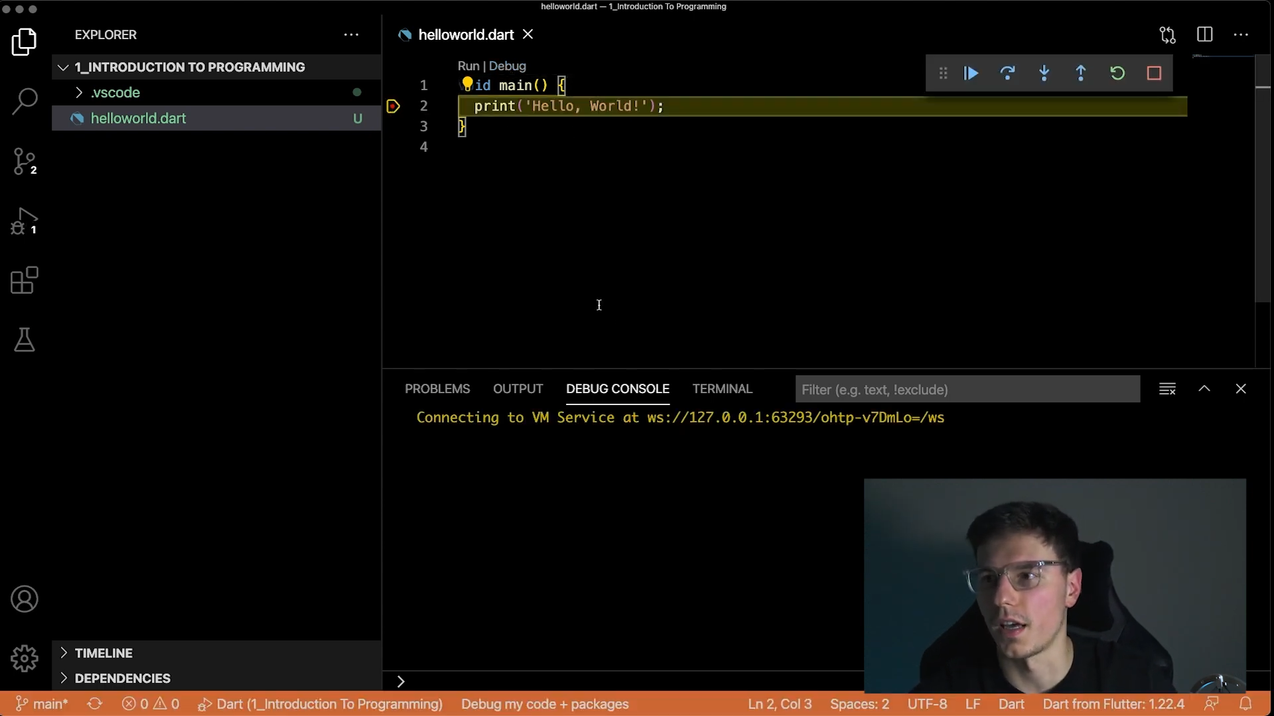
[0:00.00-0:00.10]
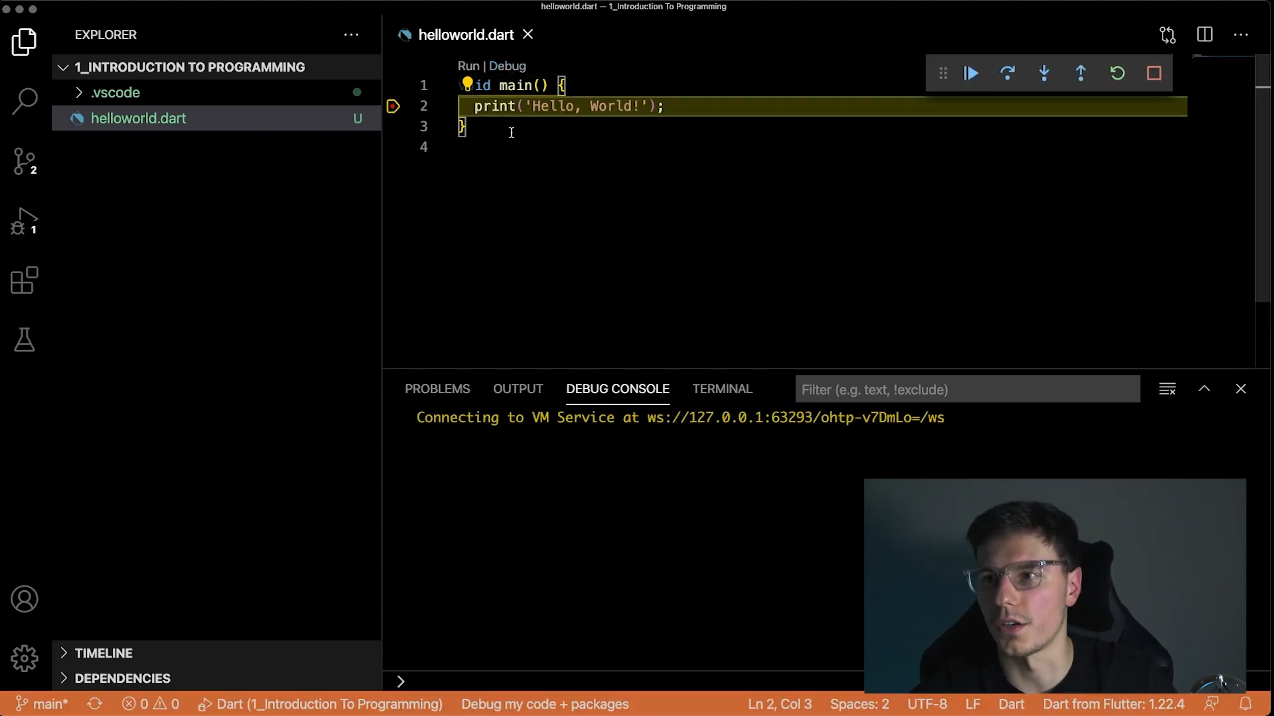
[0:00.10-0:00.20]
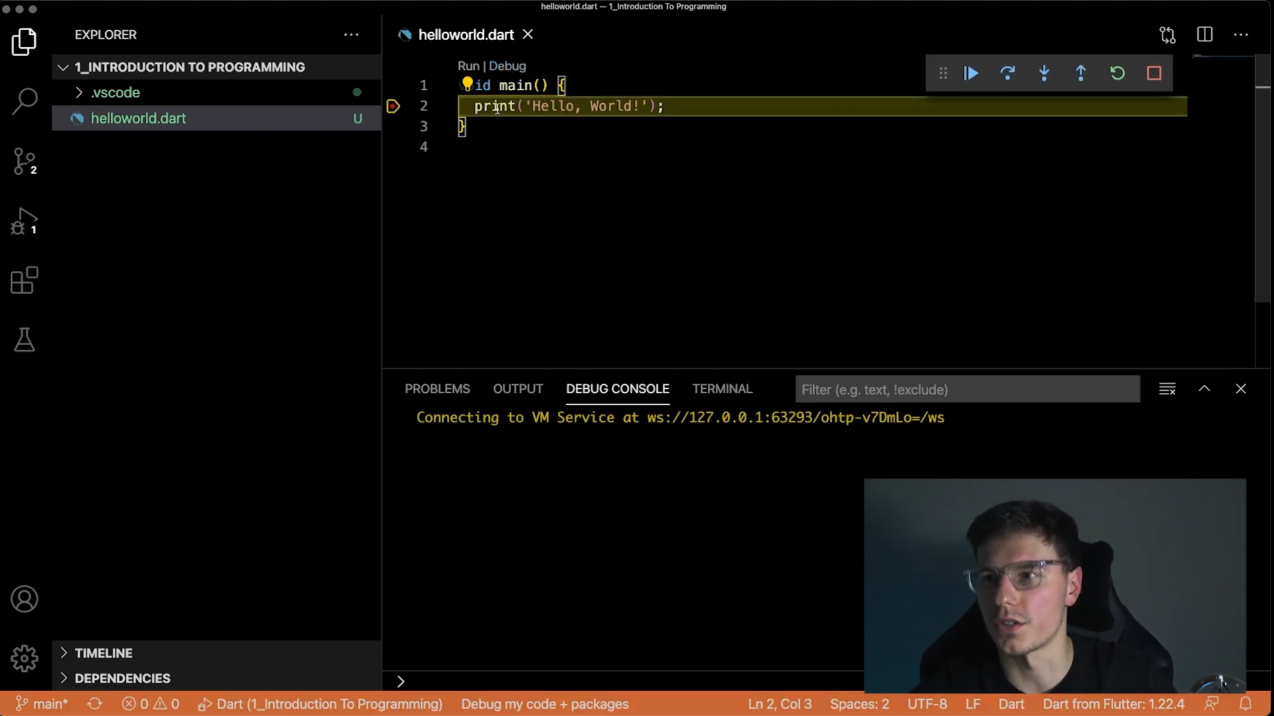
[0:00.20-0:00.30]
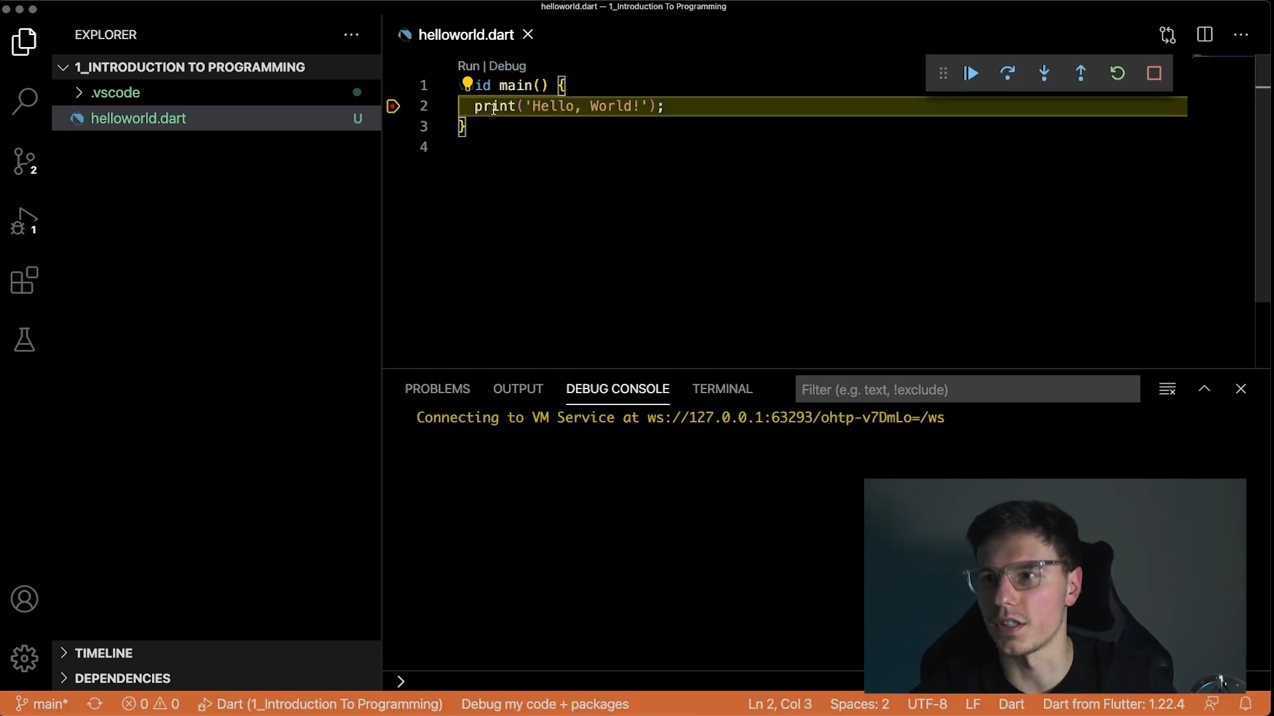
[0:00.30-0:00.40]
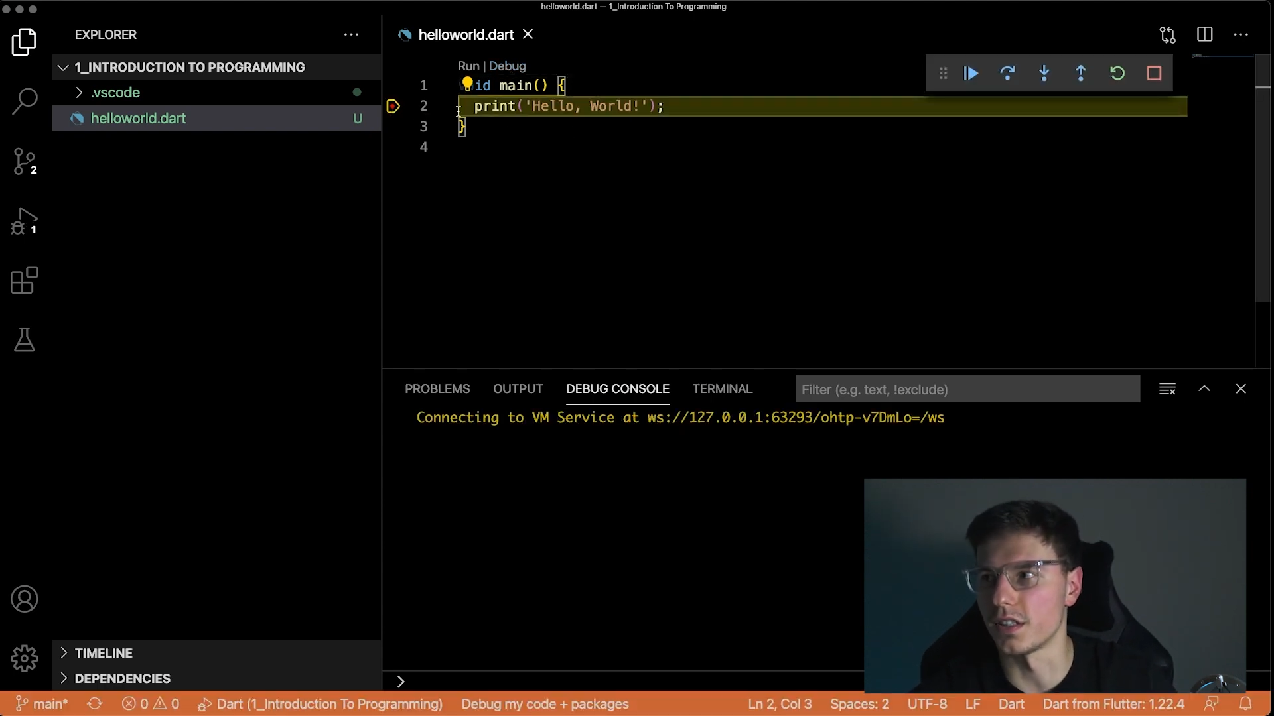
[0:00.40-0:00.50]

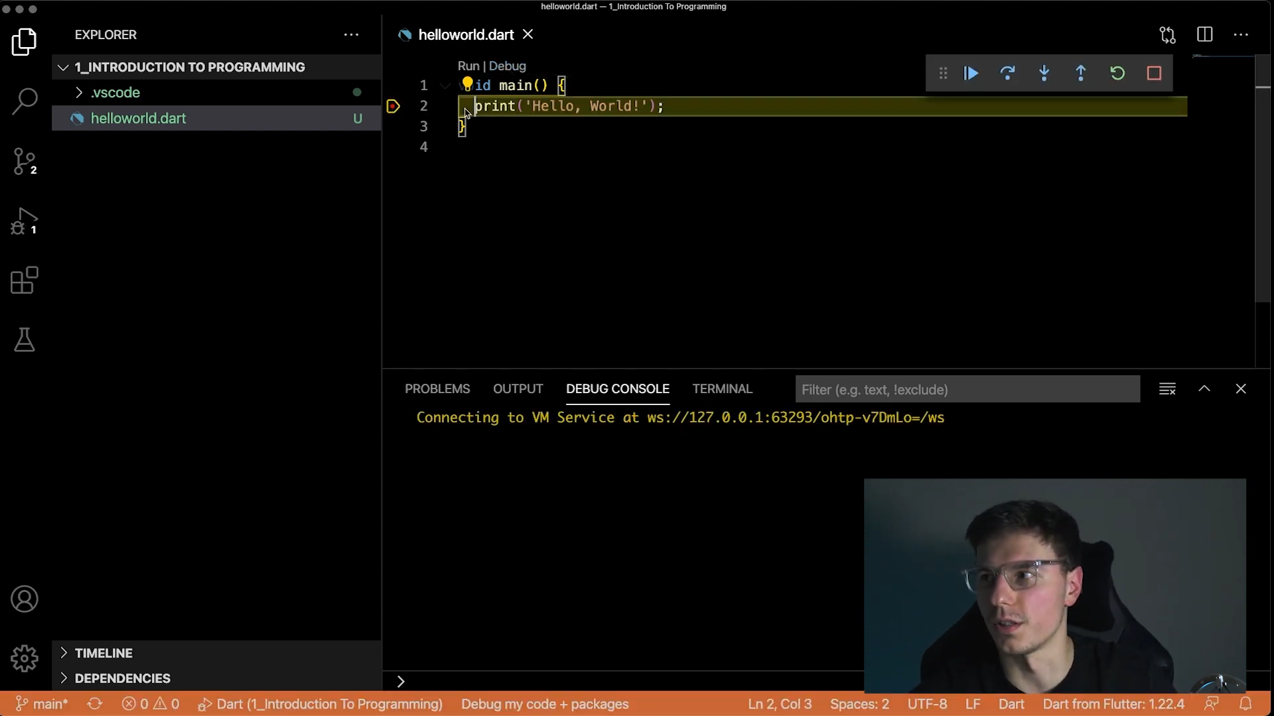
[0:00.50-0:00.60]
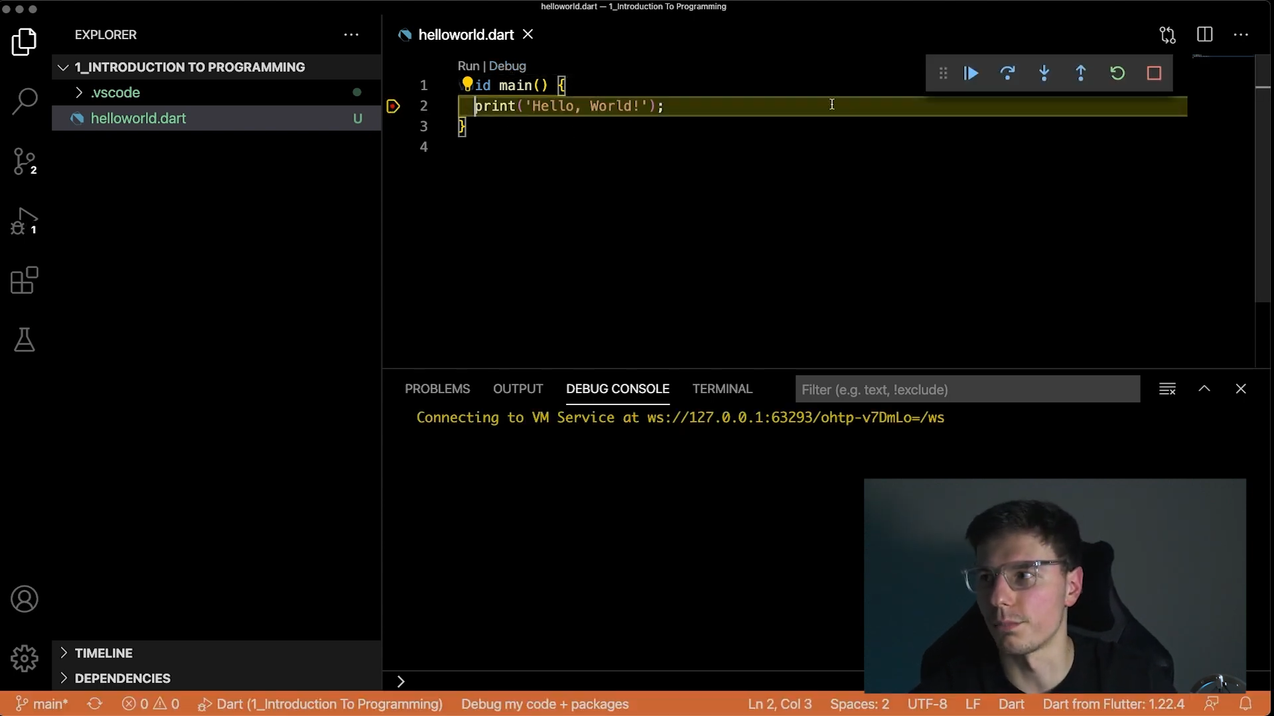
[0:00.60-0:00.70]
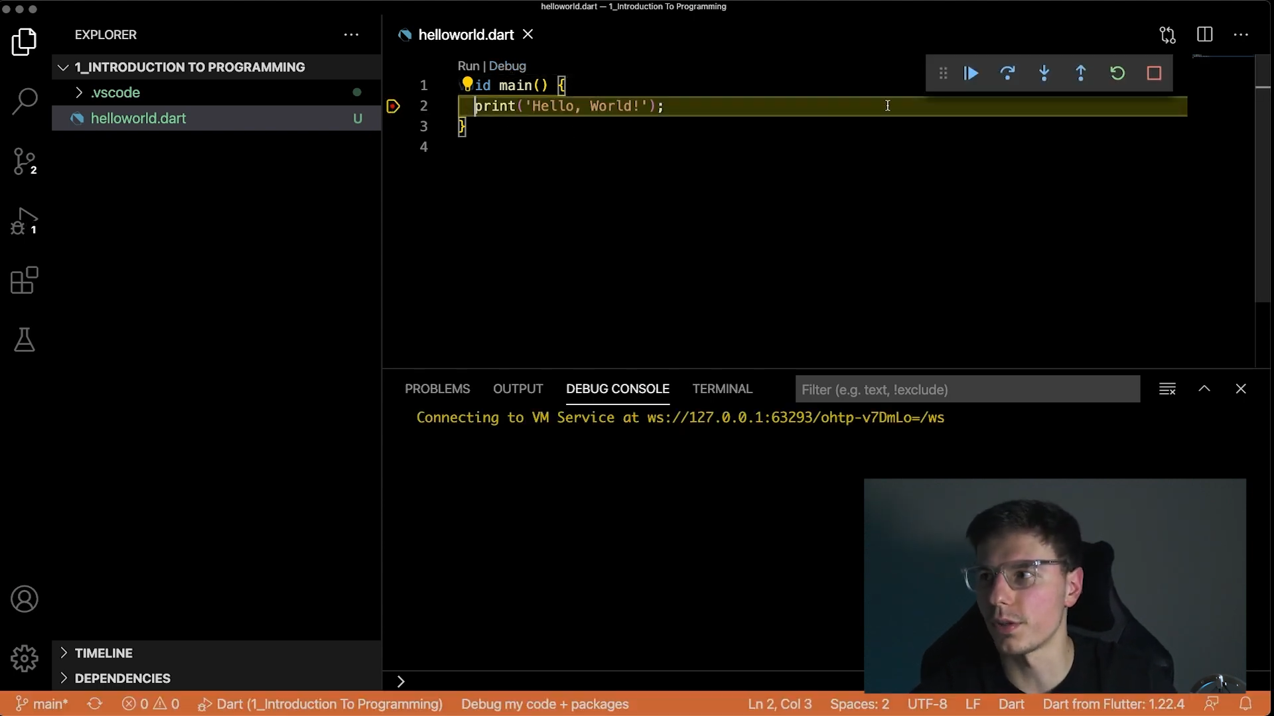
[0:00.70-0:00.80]
And you see it didn't